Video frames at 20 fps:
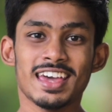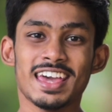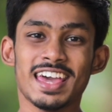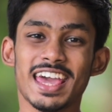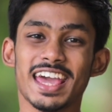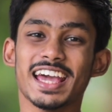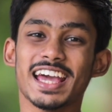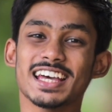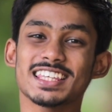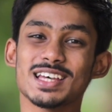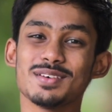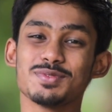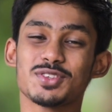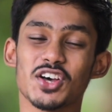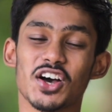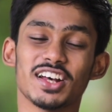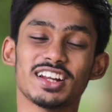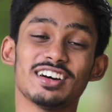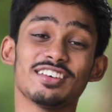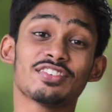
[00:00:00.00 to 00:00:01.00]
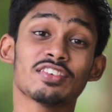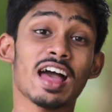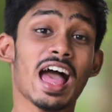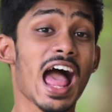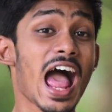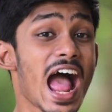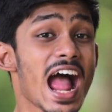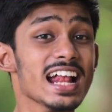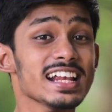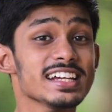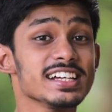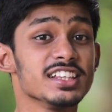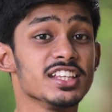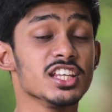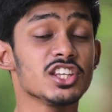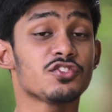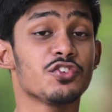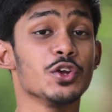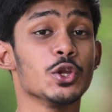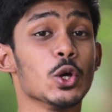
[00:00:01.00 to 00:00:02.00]
Hey guys, I'm Saurav, and in
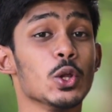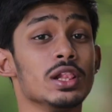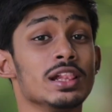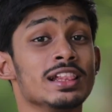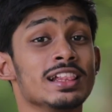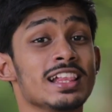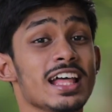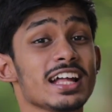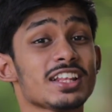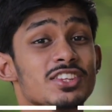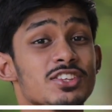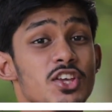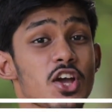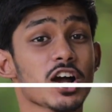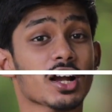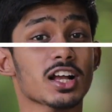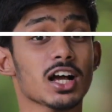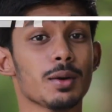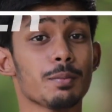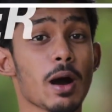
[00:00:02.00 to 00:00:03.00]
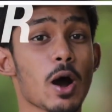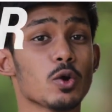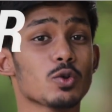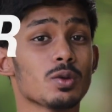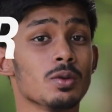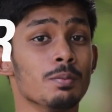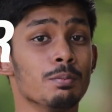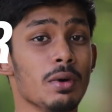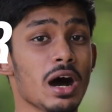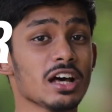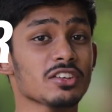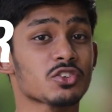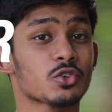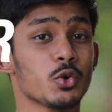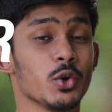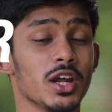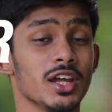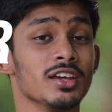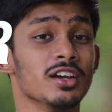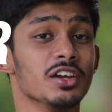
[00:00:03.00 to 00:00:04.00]
this video, let's talk about
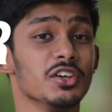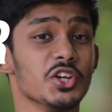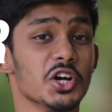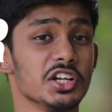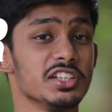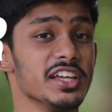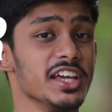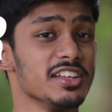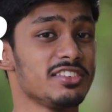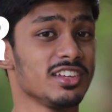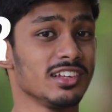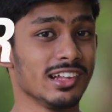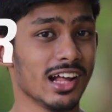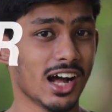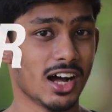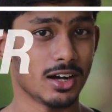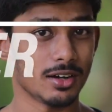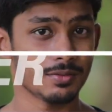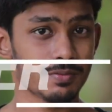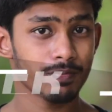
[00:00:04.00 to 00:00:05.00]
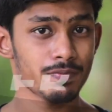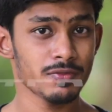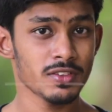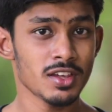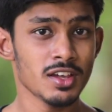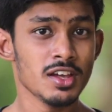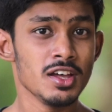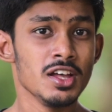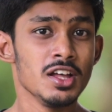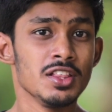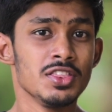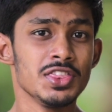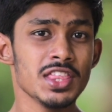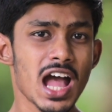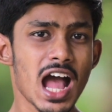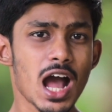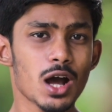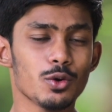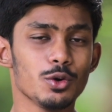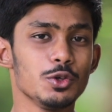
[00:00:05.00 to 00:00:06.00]
mastering your DSLR.
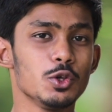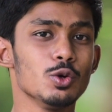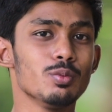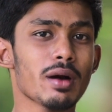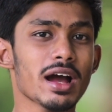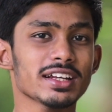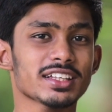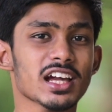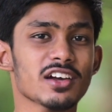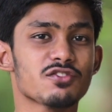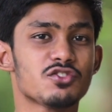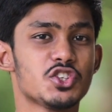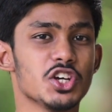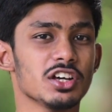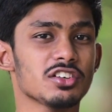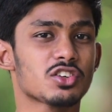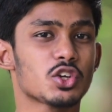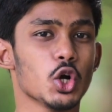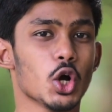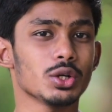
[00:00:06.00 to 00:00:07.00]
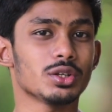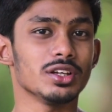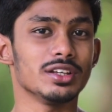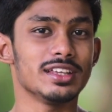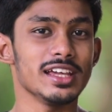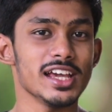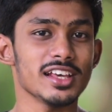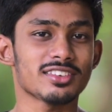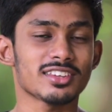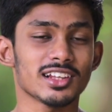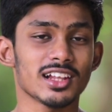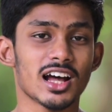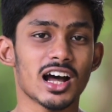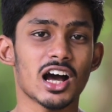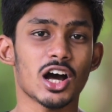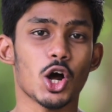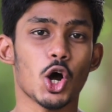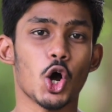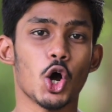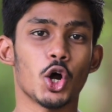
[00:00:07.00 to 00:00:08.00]
Now, you might have just got a
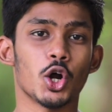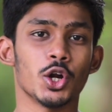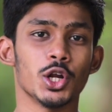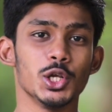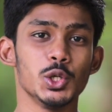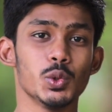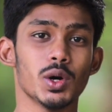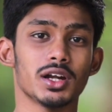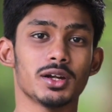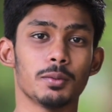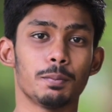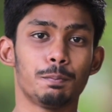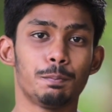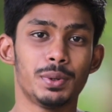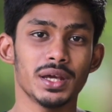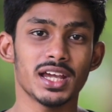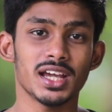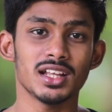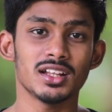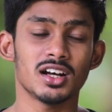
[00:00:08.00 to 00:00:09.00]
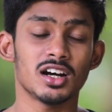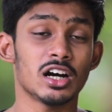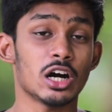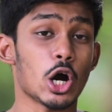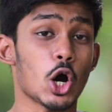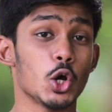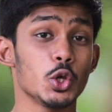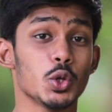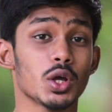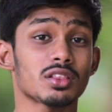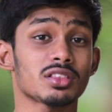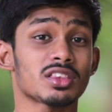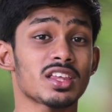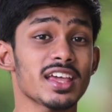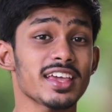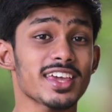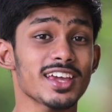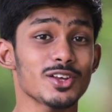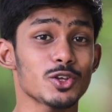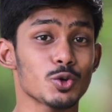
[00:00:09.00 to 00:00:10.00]
DSLR, or you are a beginner, or you're
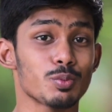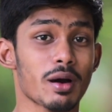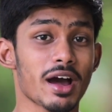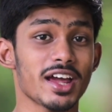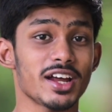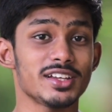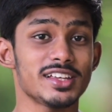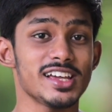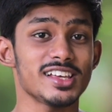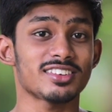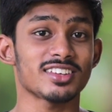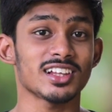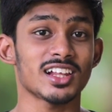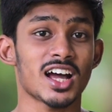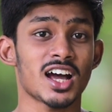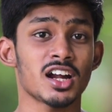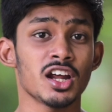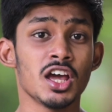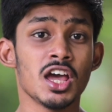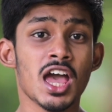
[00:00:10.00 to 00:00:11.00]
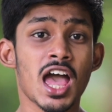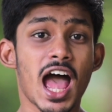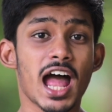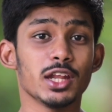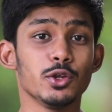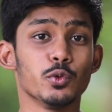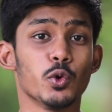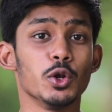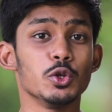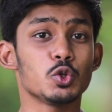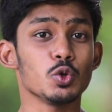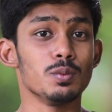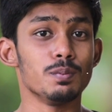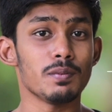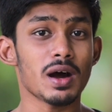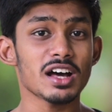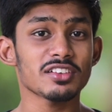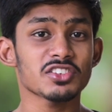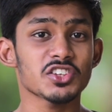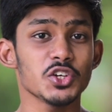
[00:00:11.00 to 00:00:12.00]
thinking to buy a DSLR and you want to
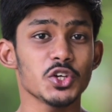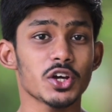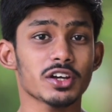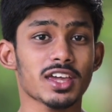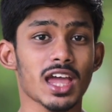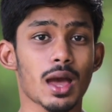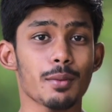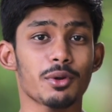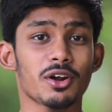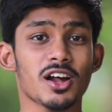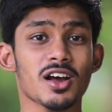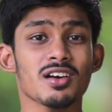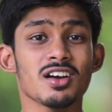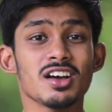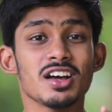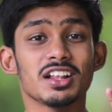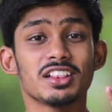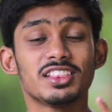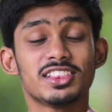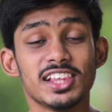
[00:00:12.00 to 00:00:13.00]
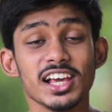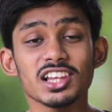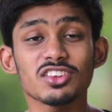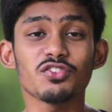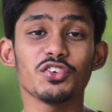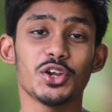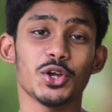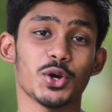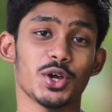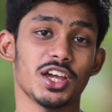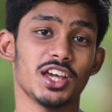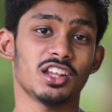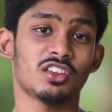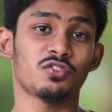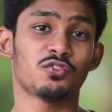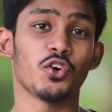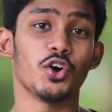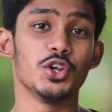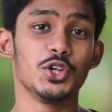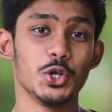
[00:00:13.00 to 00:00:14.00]
master your camera. This video is
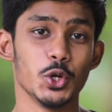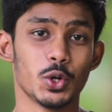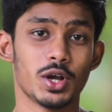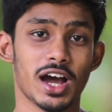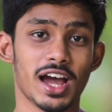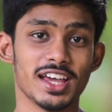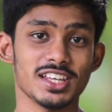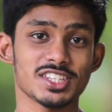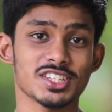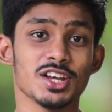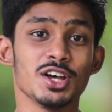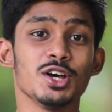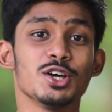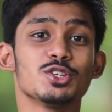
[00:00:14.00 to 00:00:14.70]
for you guys.